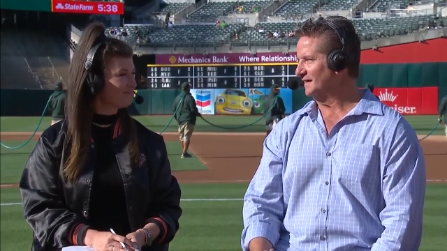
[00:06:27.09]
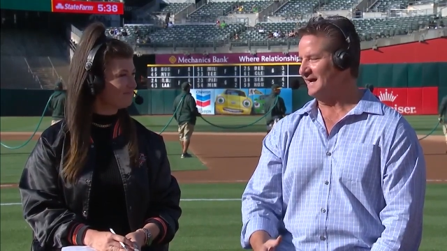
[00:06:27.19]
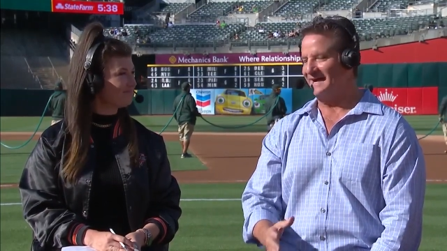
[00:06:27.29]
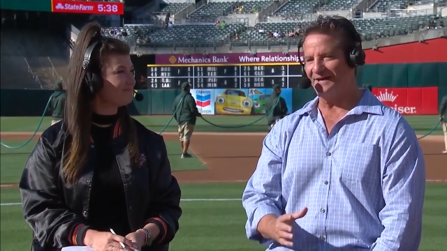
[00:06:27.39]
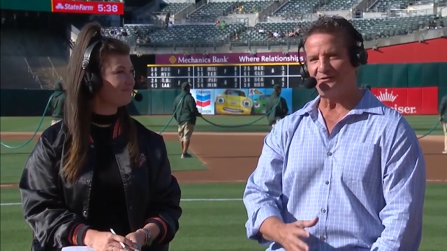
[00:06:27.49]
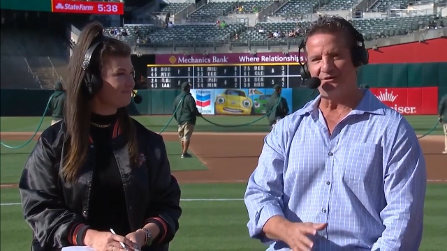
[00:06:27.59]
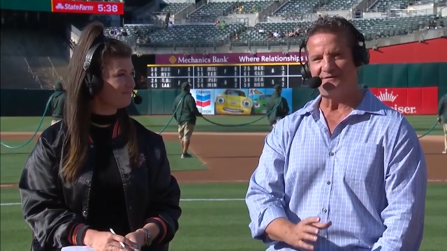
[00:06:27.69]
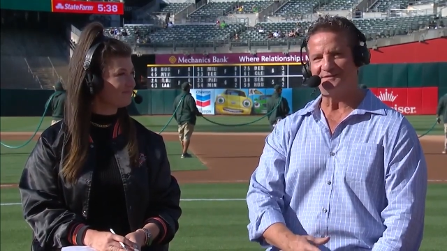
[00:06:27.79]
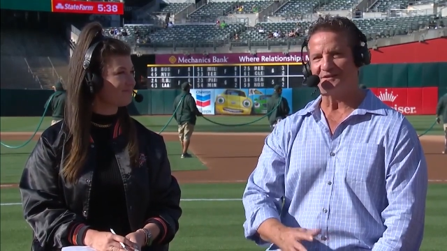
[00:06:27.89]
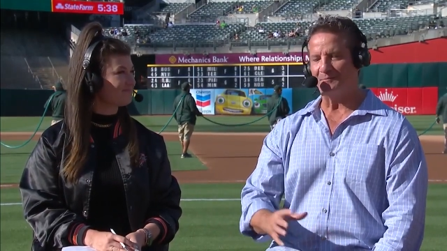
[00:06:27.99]
Speaker 1: I don't know if he's
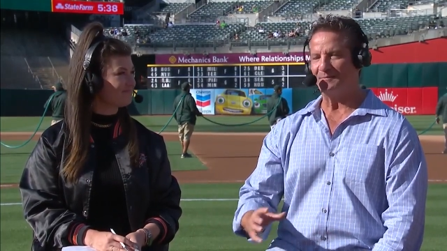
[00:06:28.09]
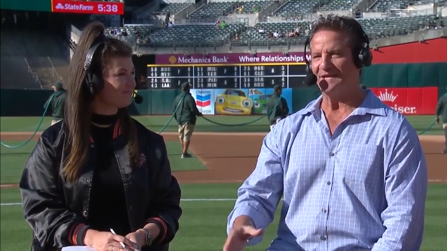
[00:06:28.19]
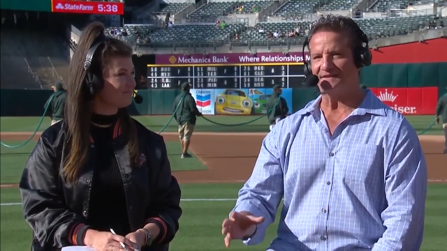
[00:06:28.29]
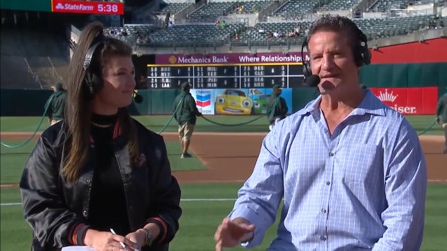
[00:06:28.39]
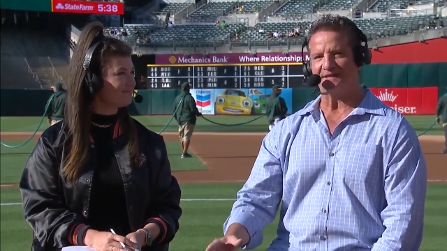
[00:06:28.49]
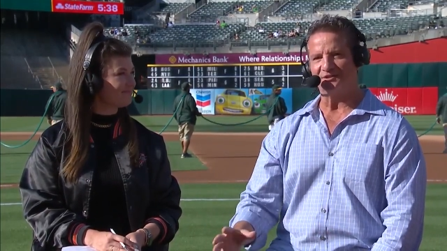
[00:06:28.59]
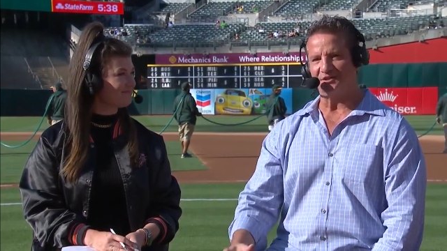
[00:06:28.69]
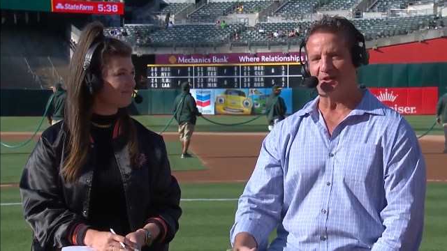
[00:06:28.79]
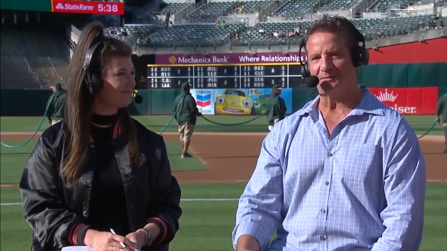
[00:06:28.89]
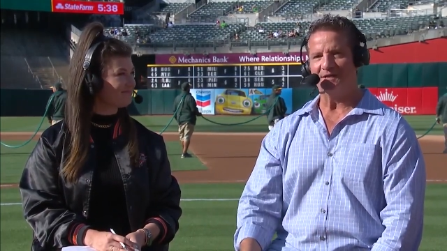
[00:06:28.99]
going to make that
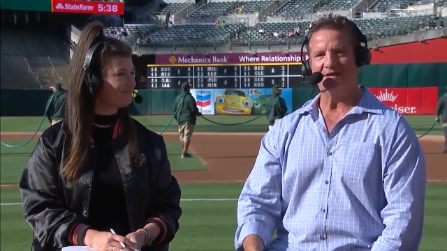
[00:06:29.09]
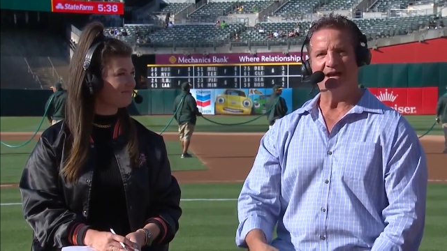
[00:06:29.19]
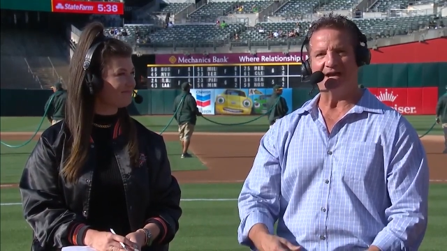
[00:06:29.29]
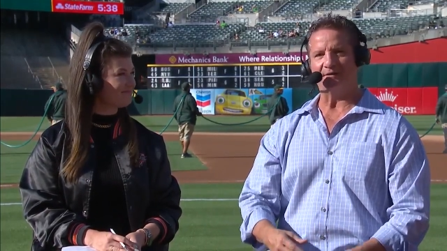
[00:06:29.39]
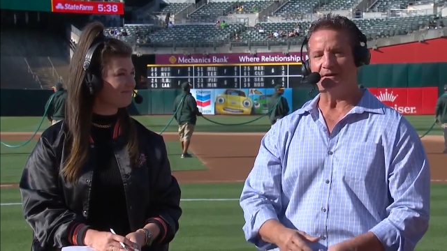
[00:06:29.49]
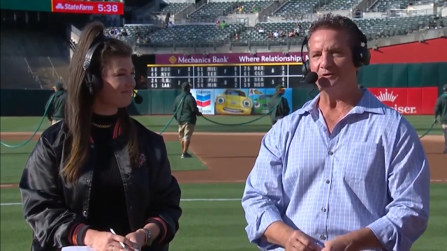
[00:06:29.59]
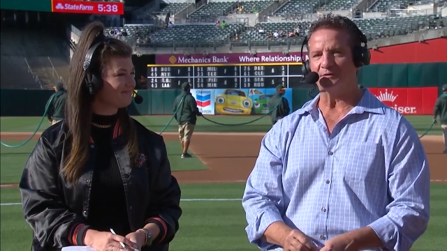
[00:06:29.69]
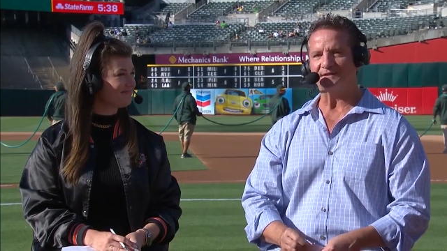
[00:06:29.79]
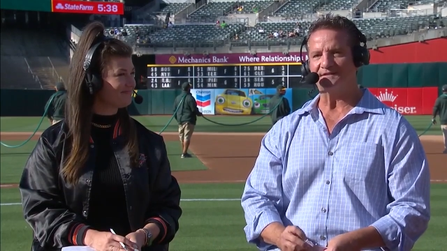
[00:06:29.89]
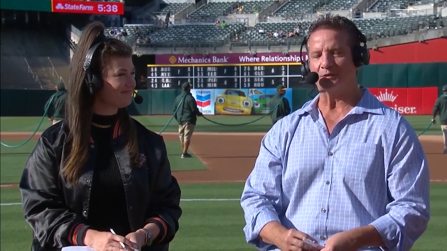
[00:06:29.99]
jump. I don't. You don't
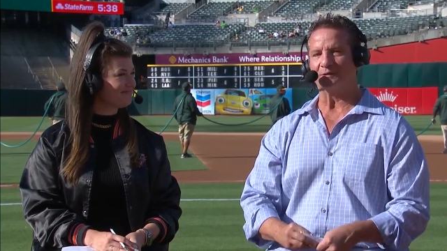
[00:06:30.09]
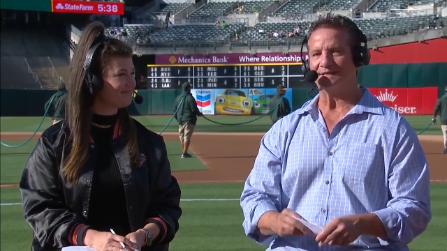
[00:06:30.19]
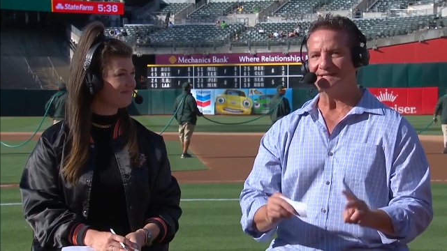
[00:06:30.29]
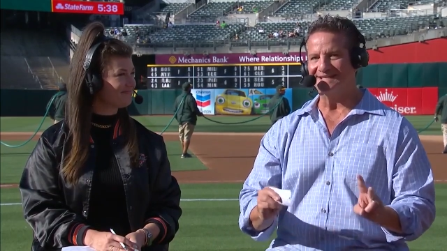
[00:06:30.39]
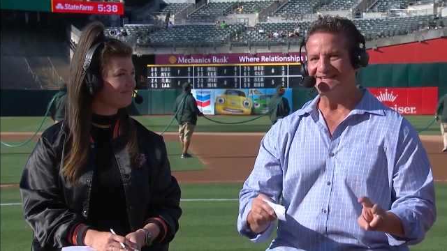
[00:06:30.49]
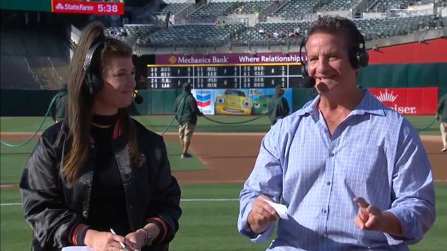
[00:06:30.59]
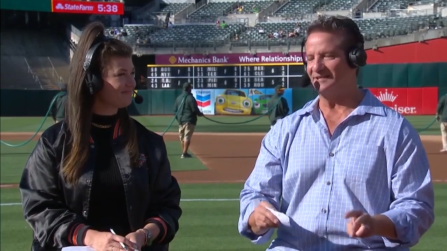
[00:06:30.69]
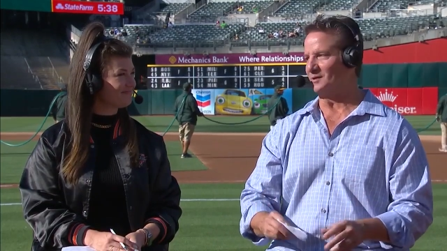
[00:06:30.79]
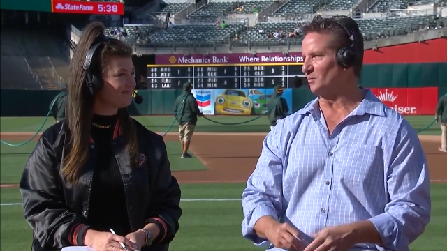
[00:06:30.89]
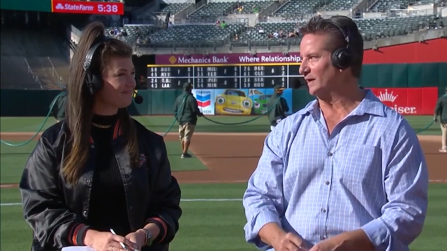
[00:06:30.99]
necessarily need
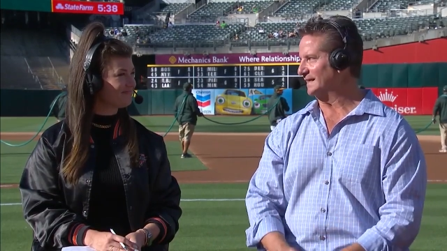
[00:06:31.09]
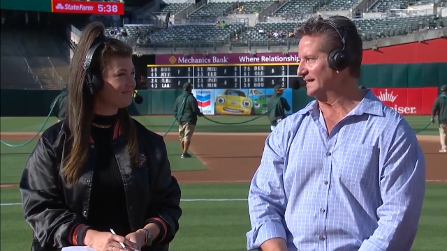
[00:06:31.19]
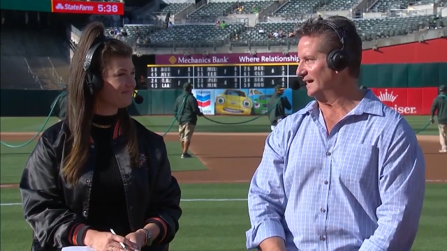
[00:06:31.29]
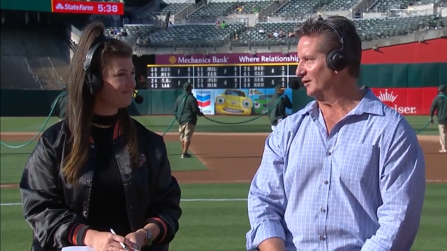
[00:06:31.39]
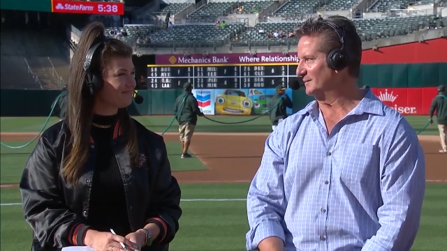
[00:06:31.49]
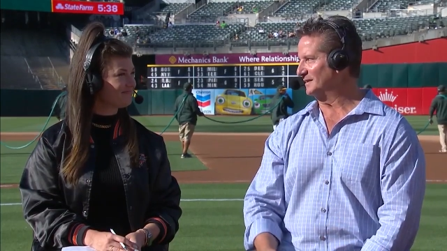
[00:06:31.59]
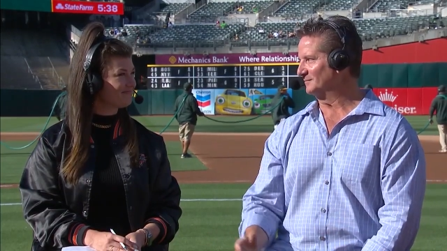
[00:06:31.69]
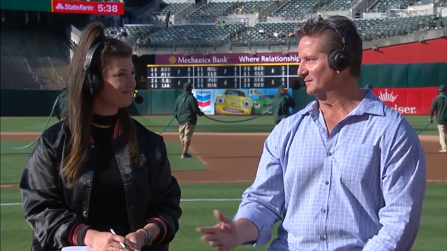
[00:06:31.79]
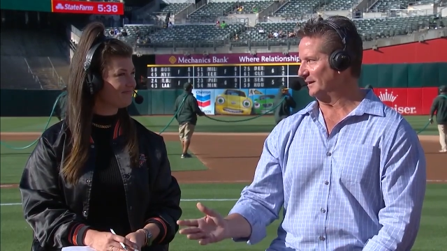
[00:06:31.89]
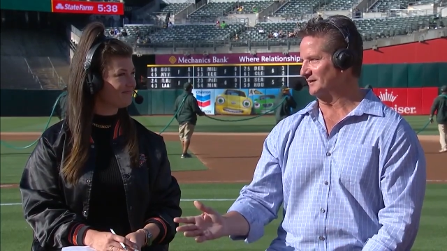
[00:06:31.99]
him right now. I mean, you,
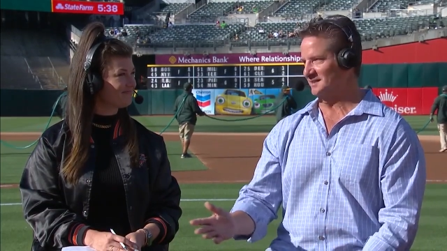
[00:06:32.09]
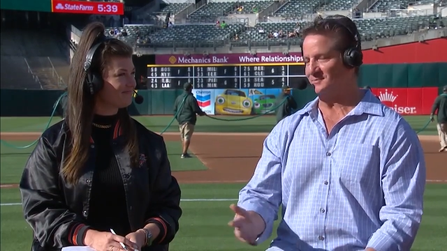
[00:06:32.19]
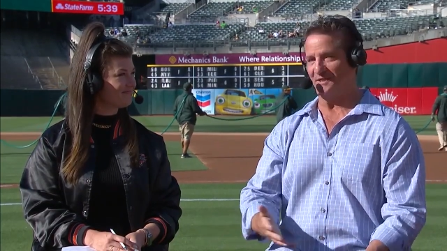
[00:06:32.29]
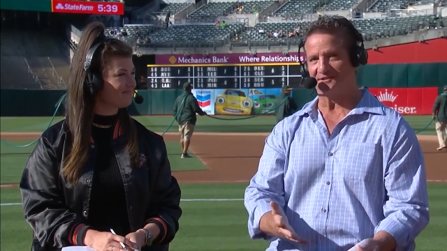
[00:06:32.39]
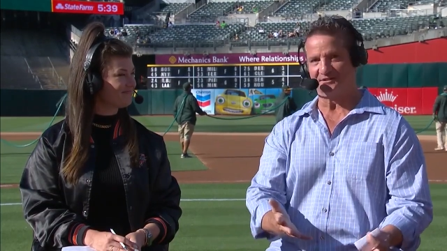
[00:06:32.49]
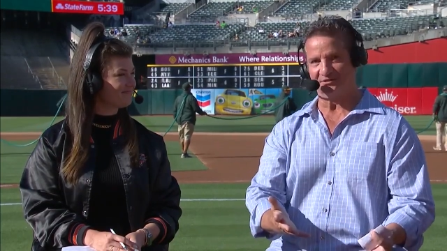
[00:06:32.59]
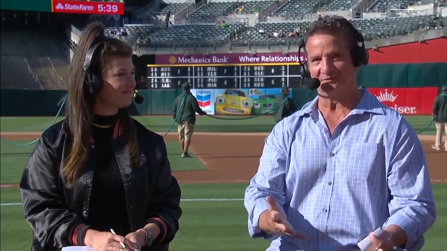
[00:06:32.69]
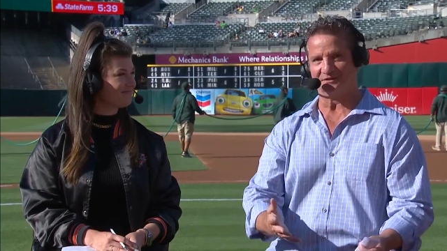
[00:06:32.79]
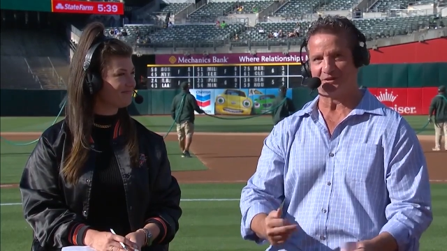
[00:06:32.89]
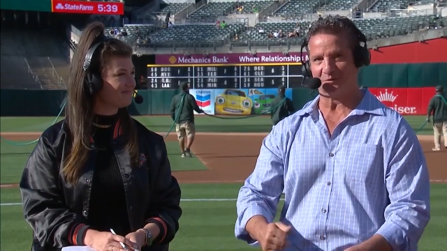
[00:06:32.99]
I think his pitching is what
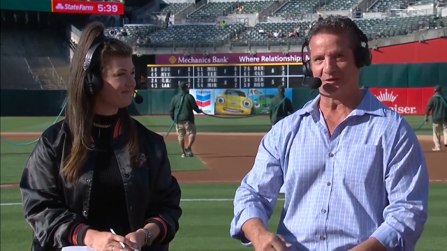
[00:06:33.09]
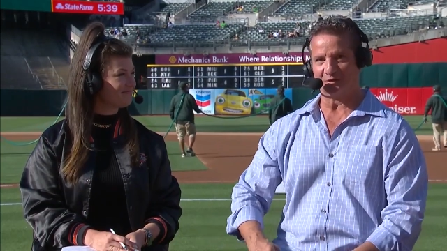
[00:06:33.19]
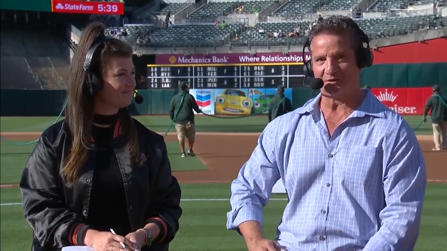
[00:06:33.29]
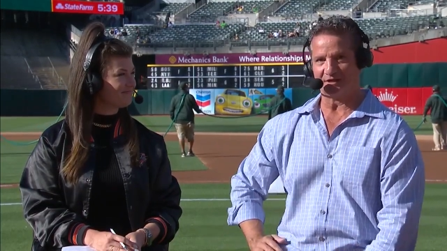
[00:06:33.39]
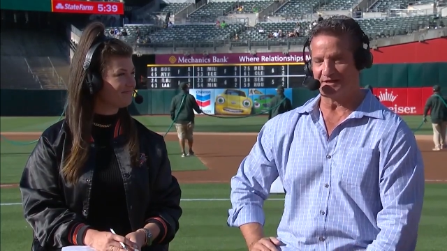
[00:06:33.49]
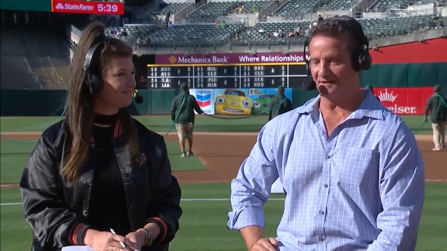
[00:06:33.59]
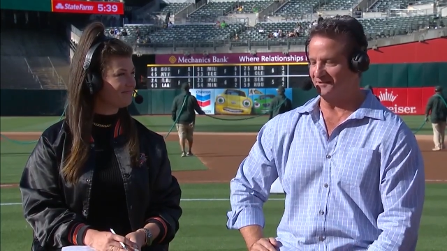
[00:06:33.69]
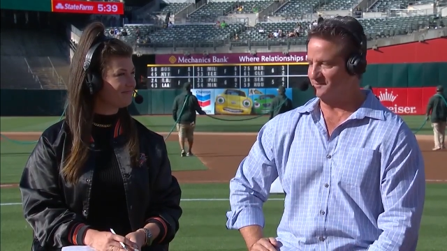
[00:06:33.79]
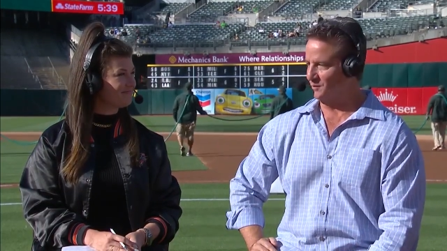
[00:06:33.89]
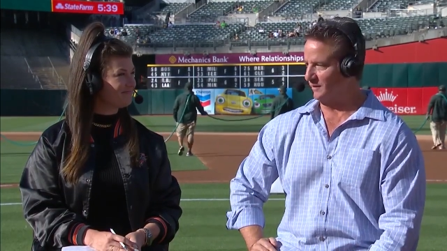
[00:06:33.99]
they're really looking at at this
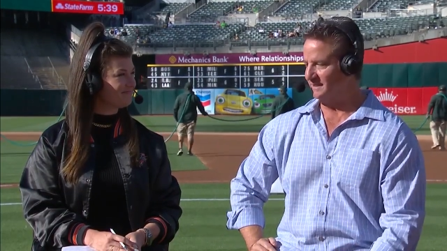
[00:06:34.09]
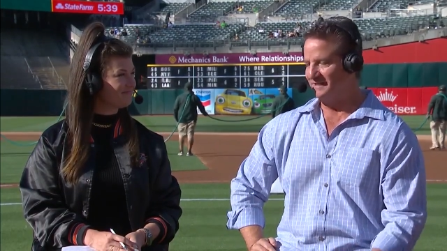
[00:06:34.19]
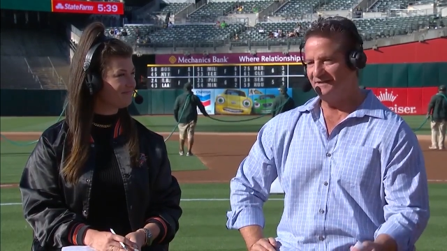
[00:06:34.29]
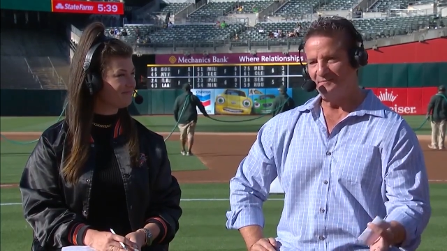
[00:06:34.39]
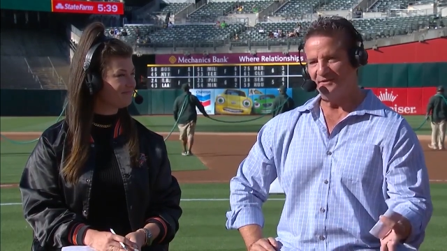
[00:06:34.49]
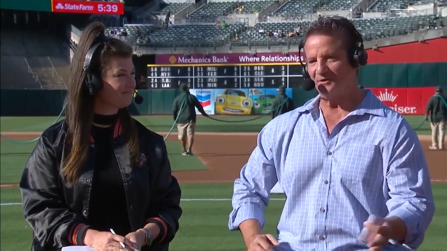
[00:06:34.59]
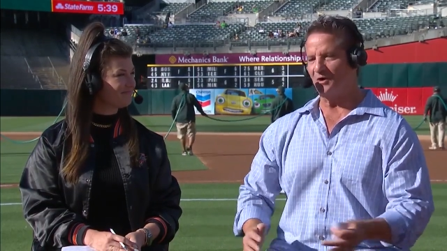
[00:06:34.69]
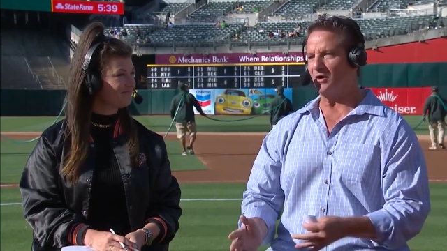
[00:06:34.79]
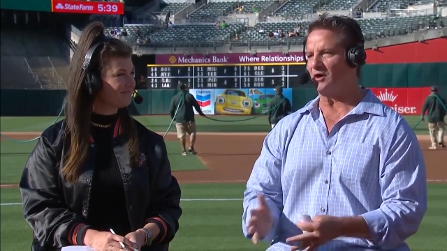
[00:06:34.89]
point. But there are other